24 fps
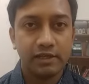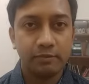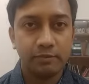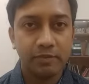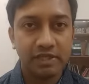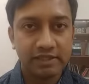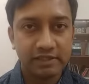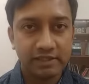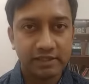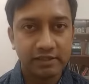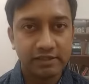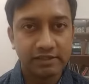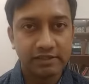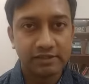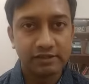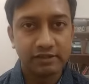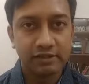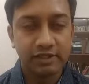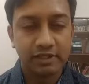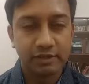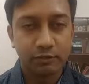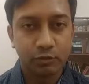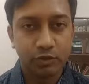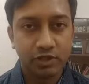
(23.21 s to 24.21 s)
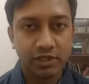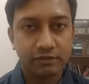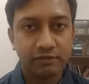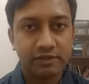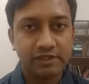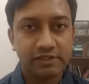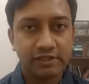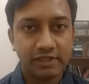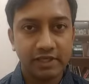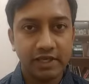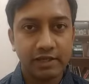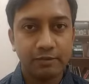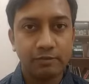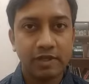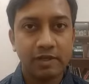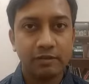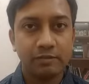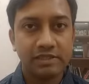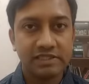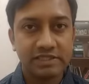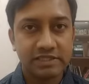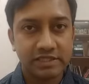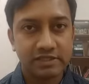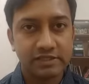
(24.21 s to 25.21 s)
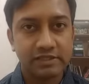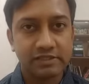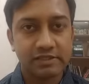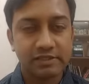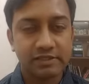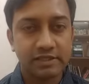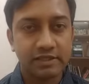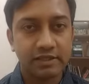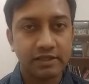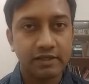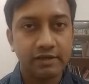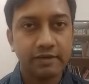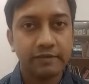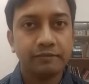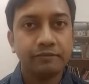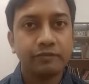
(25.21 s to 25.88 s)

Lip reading: methods that whatever Sheelaa Ma'am has suggested,